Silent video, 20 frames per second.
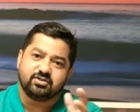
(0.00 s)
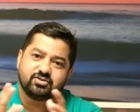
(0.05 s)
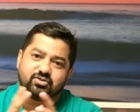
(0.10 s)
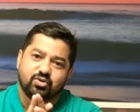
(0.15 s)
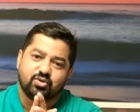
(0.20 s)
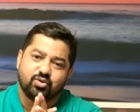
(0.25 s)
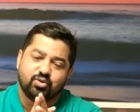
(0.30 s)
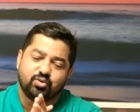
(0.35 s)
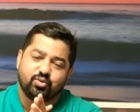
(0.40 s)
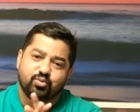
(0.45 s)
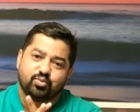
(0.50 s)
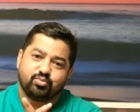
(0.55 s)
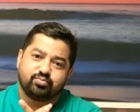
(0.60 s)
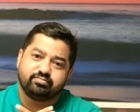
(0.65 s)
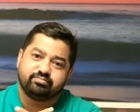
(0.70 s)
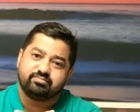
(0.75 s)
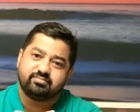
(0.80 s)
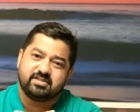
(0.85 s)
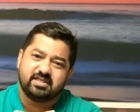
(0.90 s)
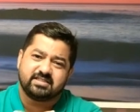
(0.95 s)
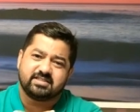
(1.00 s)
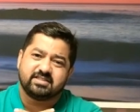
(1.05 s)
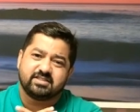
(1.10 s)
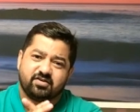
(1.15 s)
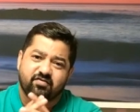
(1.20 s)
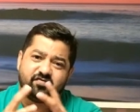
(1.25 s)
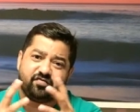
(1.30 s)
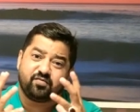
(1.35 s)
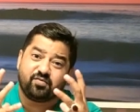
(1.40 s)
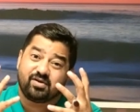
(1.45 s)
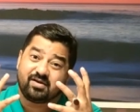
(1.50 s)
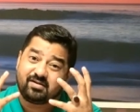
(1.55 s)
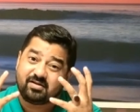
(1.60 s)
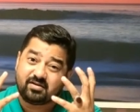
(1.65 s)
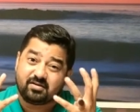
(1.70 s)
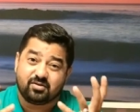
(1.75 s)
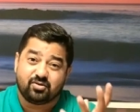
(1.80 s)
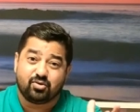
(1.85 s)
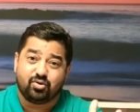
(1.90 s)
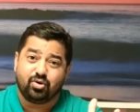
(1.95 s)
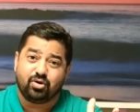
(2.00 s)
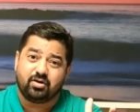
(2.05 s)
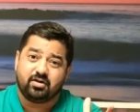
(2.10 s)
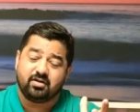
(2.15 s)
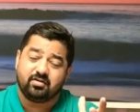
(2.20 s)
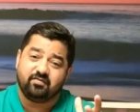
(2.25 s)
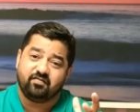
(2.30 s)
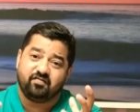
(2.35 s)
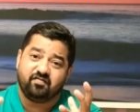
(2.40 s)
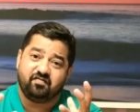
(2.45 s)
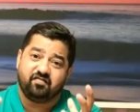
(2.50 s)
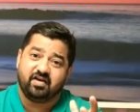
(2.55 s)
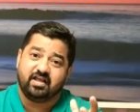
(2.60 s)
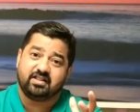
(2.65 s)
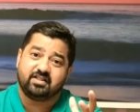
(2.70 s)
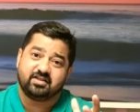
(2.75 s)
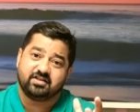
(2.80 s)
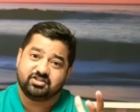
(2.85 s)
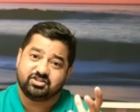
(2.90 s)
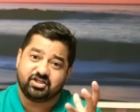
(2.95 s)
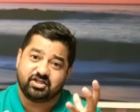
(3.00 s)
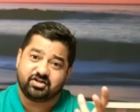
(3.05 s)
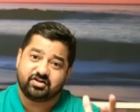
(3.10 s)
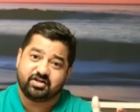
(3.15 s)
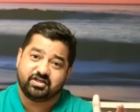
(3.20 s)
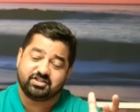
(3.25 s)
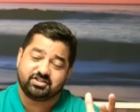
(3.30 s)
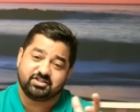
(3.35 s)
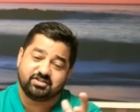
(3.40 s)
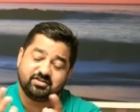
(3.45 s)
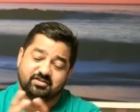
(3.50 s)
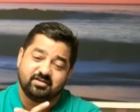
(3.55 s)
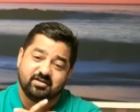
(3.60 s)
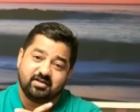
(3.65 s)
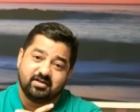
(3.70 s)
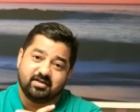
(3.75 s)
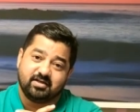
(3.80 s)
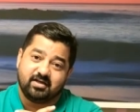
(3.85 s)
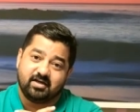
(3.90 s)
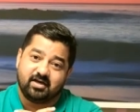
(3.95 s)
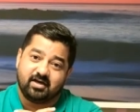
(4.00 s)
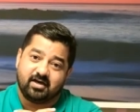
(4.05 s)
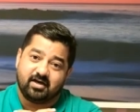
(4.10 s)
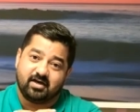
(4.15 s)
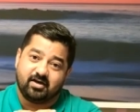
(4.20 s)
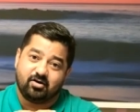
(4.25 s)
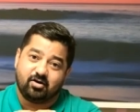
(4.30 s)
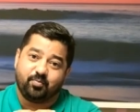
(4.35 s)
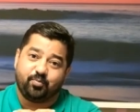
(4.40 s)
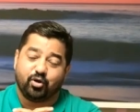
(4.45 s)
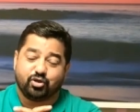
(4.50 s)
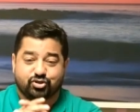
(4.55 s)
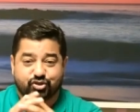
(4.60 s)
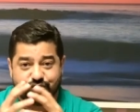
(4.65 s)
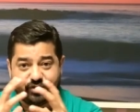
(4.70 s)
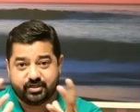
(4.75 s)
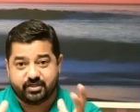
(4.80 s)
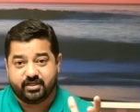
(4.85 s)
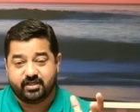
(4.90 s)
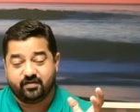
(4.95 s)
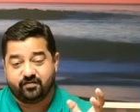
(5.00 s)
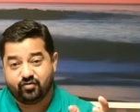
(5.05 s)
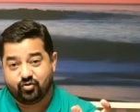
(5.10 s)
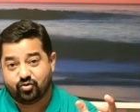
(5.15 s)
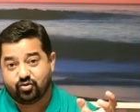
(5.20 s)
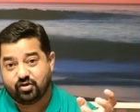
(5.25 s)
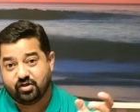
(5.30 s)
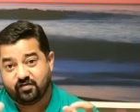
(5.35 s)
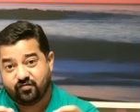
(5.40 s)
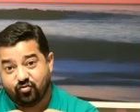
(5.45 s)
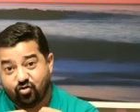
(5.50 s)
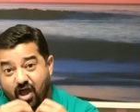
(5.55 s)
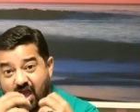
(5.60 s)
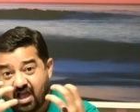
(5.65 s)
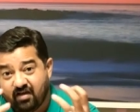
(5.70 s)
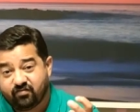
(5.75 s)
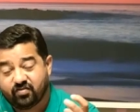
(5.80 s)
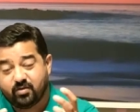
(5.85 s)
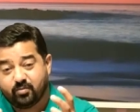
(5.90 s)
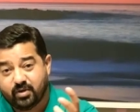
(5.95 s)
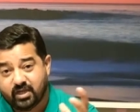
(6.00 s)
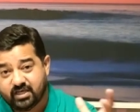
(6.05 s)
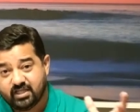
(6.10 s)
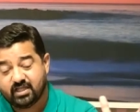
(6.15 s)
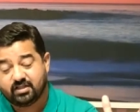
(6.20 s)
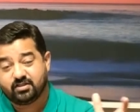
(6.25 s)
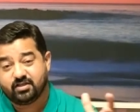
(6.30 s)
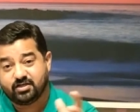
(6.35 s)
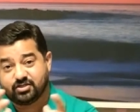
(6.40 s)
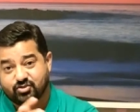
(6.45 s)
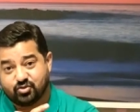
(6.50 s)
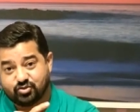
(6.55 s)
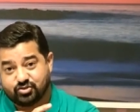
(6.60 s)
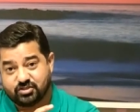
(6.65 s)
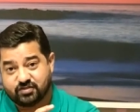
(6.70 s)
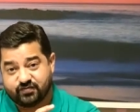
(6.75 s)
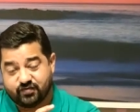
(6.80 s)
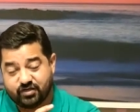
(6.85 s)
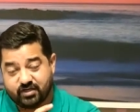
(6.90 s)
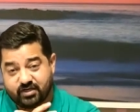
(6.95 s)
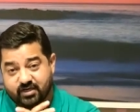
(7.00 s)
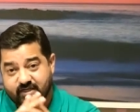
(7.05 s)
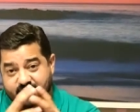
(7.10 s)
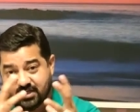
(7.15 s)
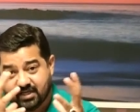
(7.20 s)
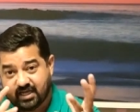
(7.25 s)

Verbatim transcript: So this is a good wealth generation opportunity if you have the money and the resources for it.